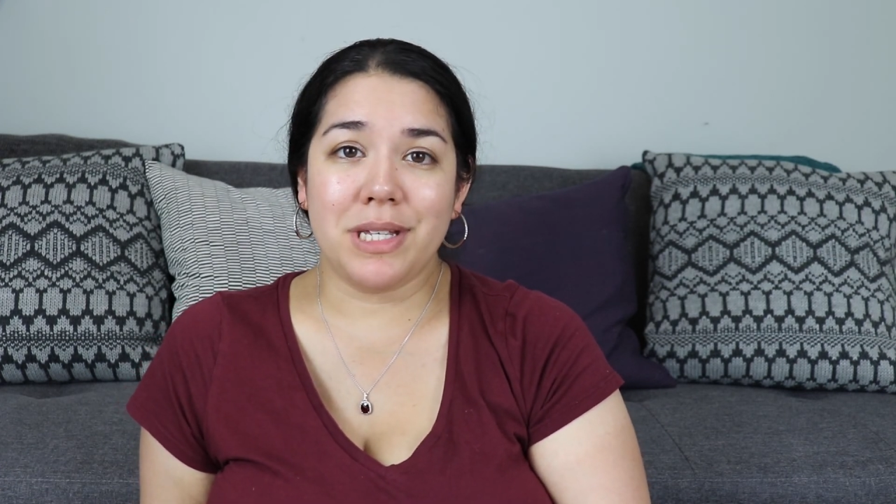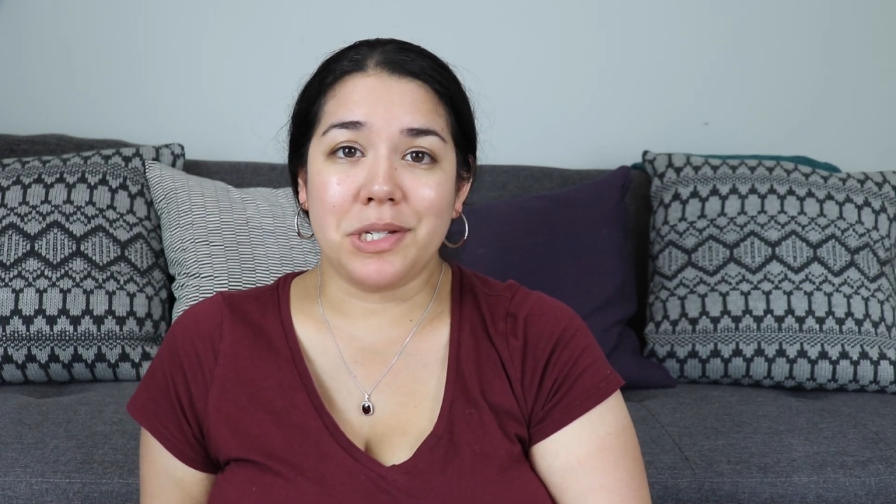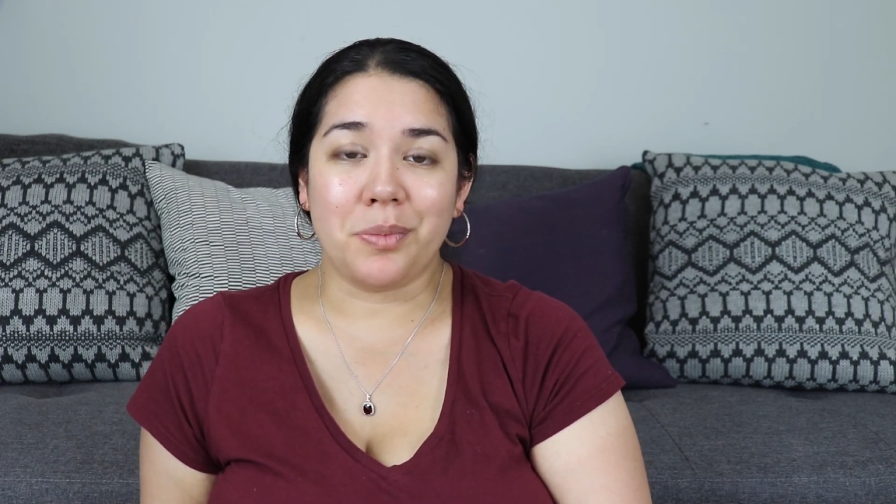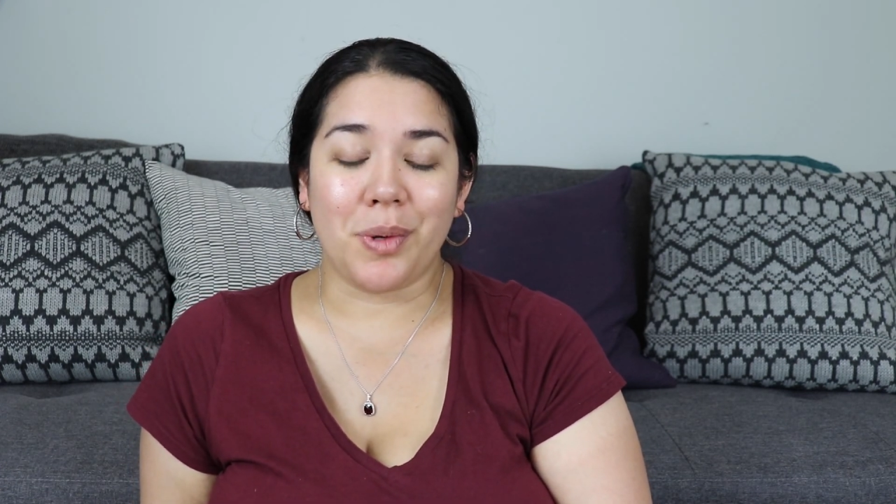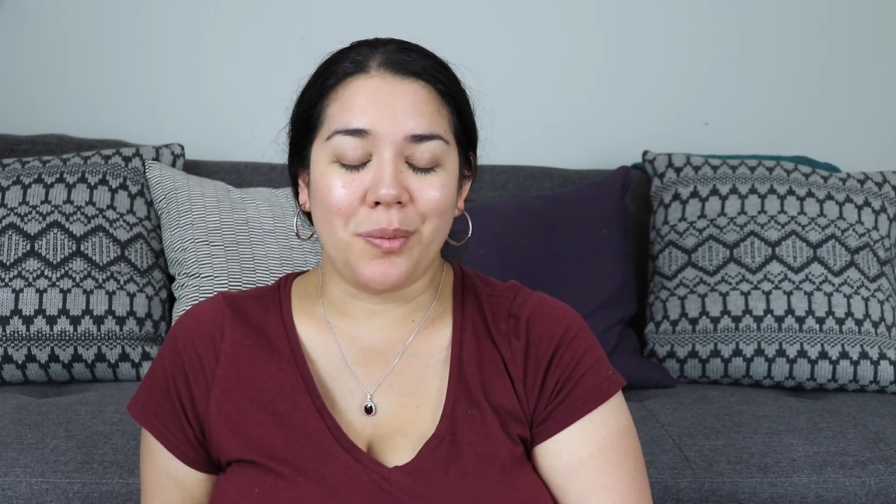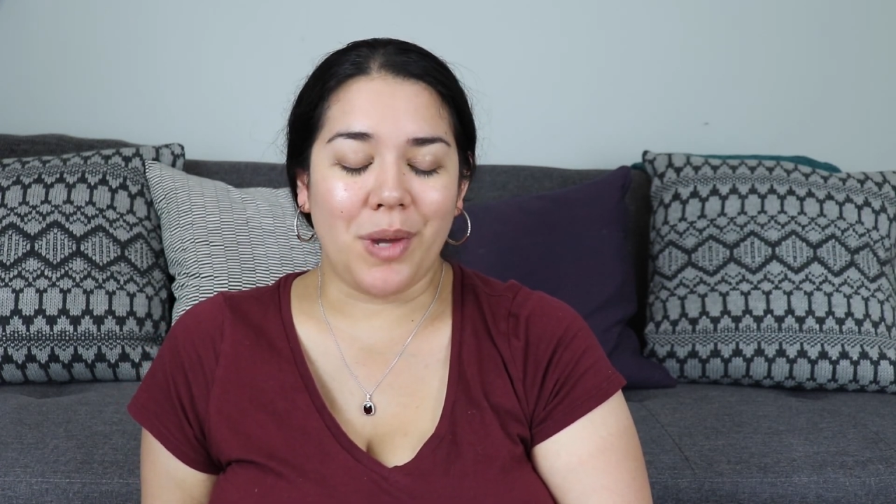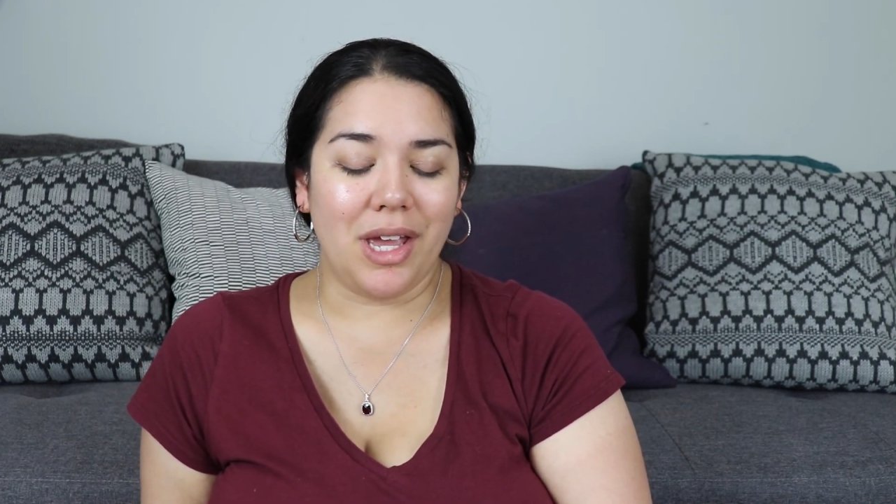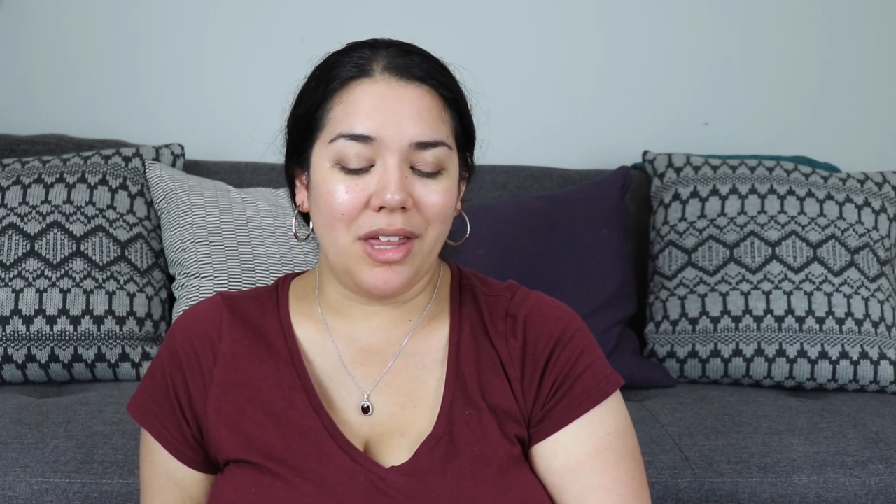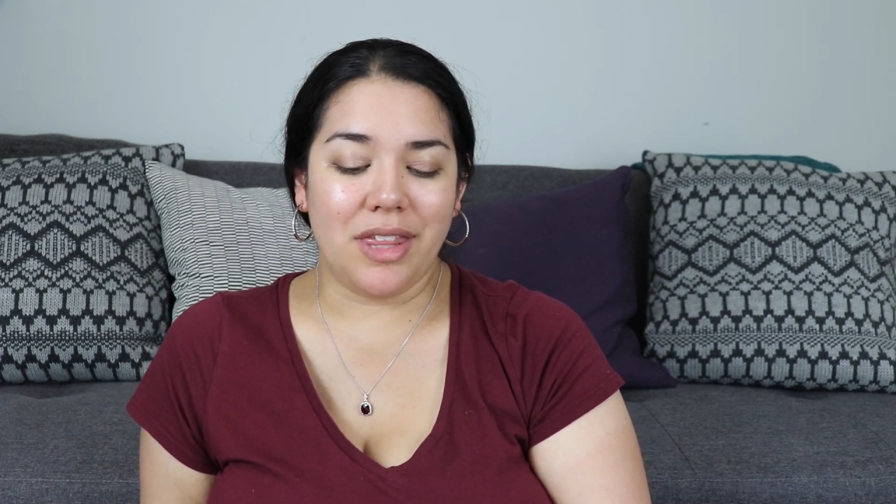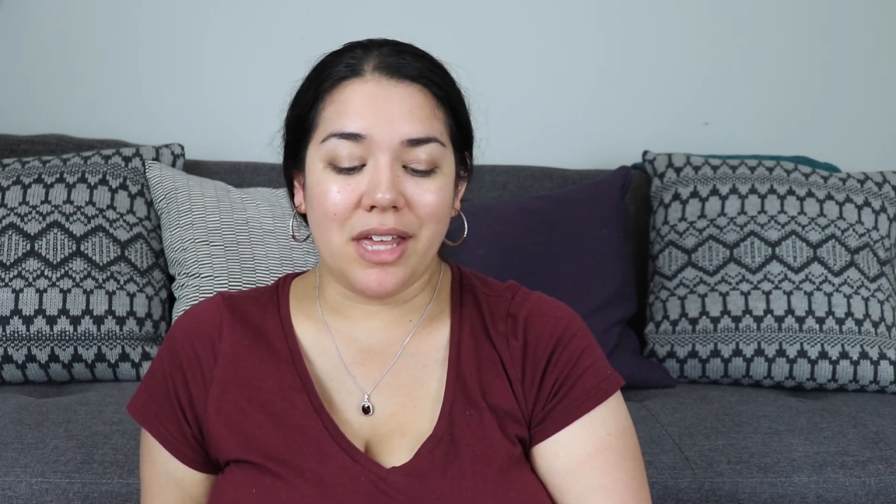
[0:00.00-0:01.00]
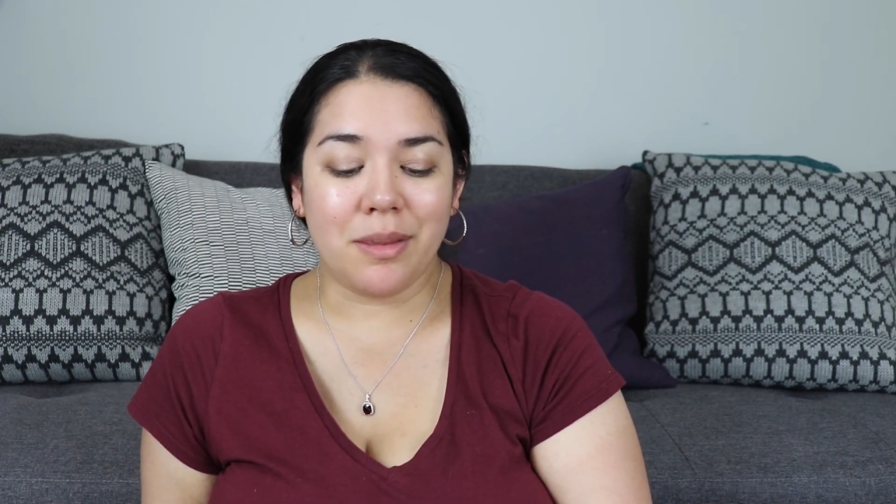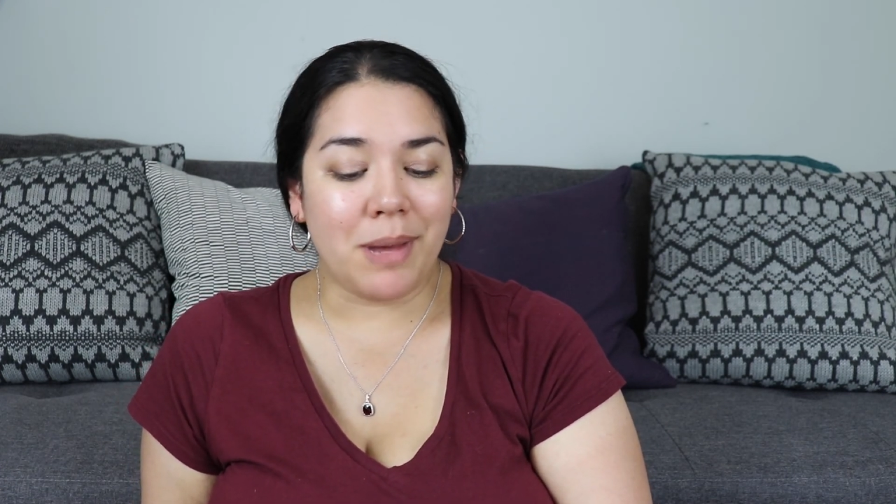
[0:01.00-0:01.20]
is one way that the